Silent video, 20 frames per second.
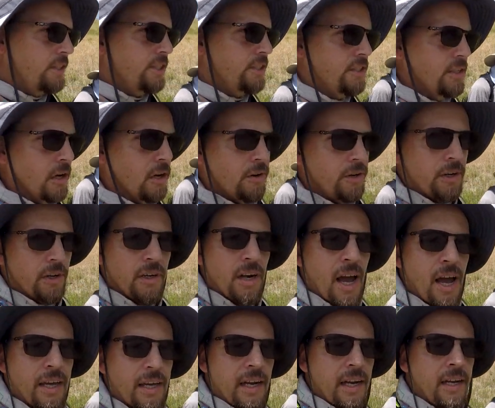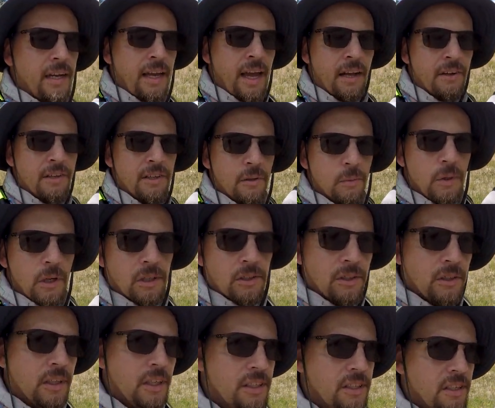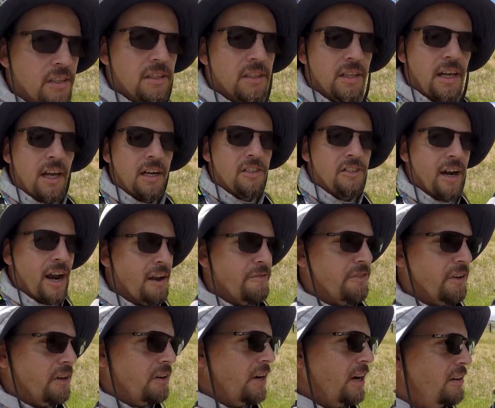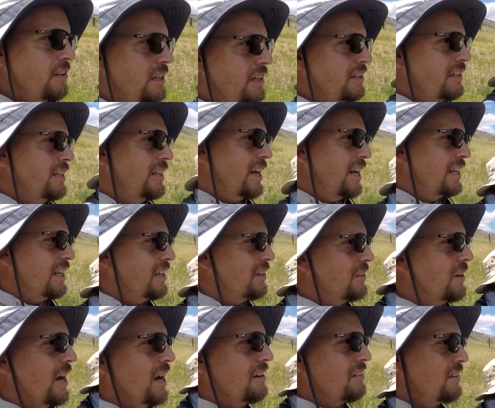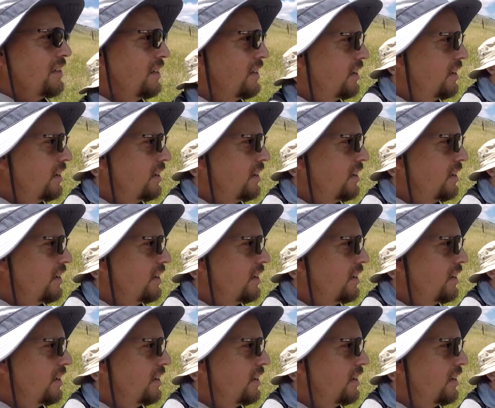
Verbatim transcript: just know you're not getting out into the wilderness. There's a lot of traffic around here. You got to get around.